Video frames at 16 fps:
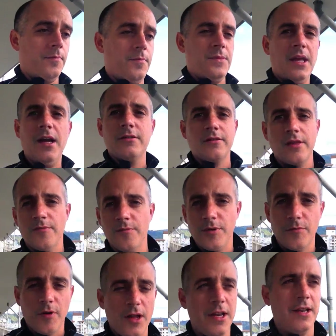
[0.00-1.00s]
Yeah, just haven't
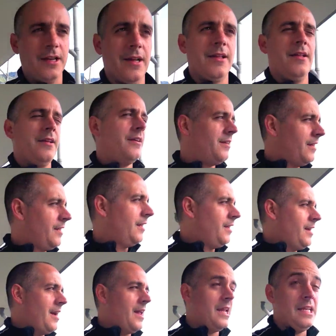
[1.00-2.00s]
been running.
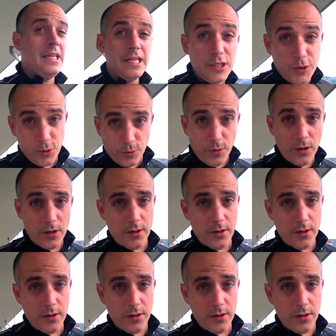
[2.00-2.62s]
And I need to.